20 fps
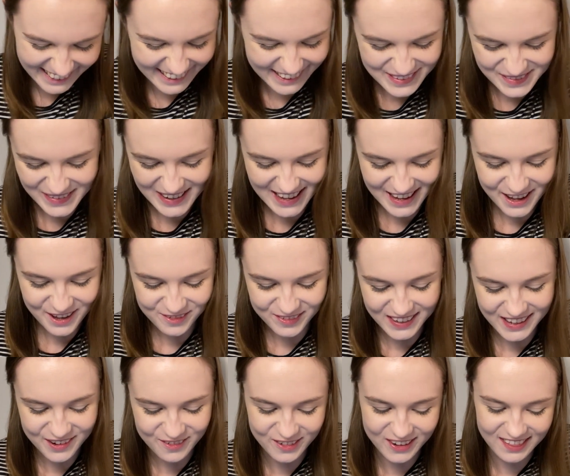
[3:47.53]
that we
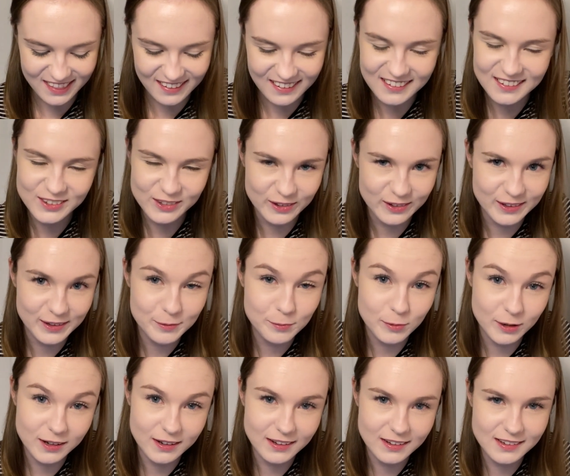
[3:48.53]
have and everything, so it's
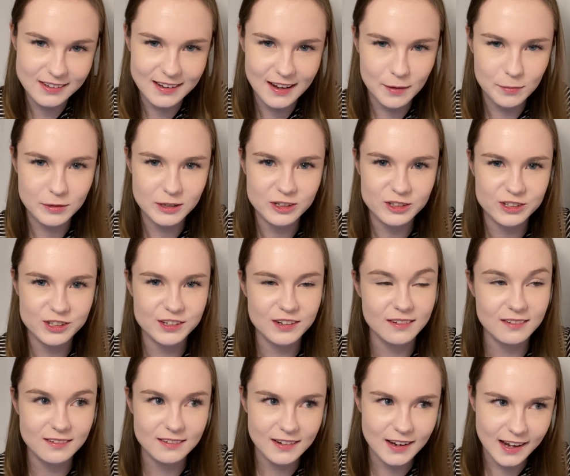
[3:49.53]
pretty
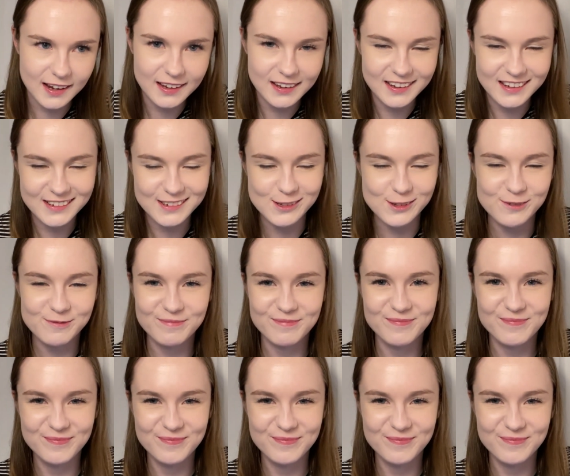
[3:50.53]
established. Tackies.